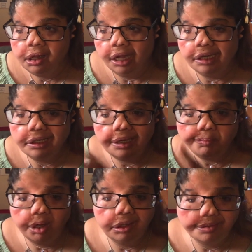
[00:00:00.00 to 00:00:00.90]
I think I'm
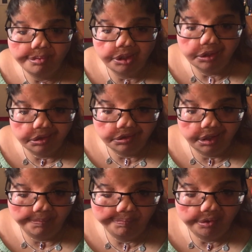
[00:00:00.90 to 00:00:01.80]
gonna split this
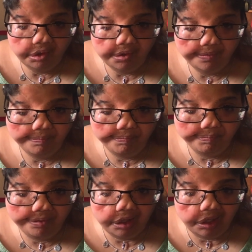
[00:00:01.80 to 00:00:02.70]
up.
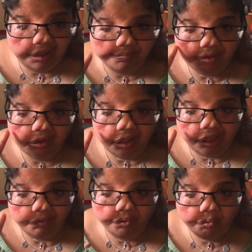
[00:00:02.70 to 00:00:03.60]
But
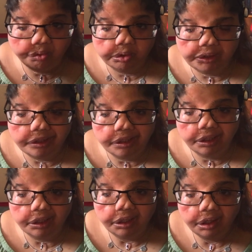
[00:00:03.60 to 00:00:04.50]
I will release
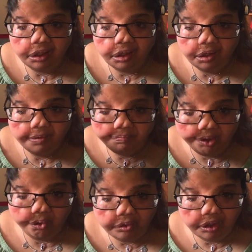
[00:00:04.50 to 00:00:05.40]
it
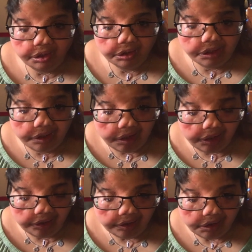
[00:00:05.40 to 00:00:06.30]
both
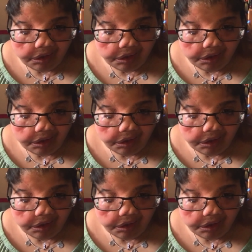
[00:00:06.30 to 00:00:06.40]
today.